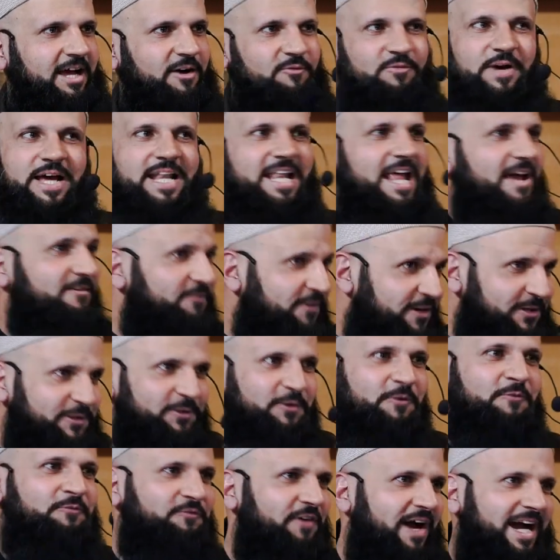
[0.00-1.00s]
Whenever
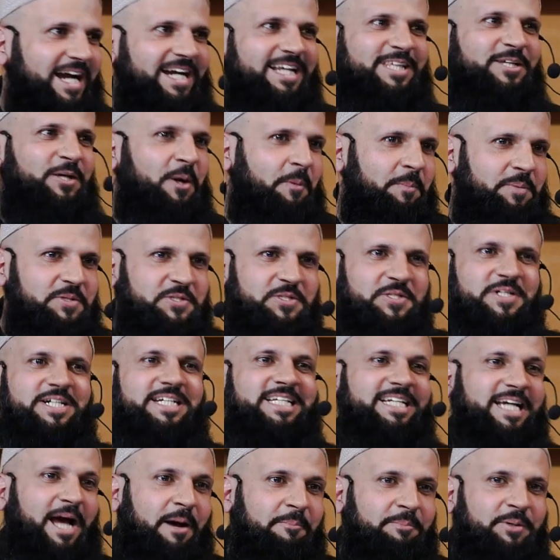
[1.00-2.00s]
you find the
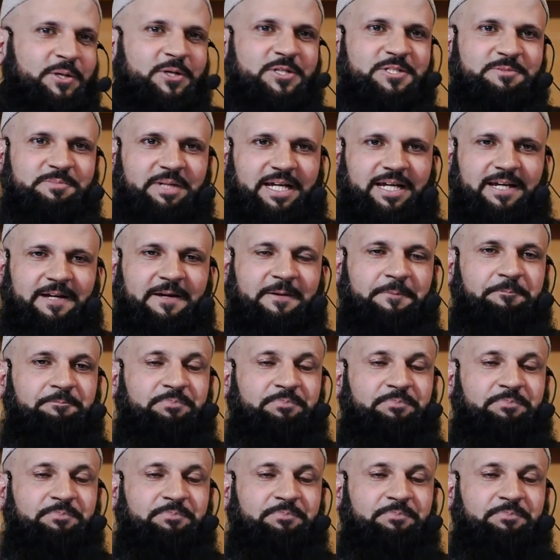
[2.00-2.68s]
opportunity, abuse me.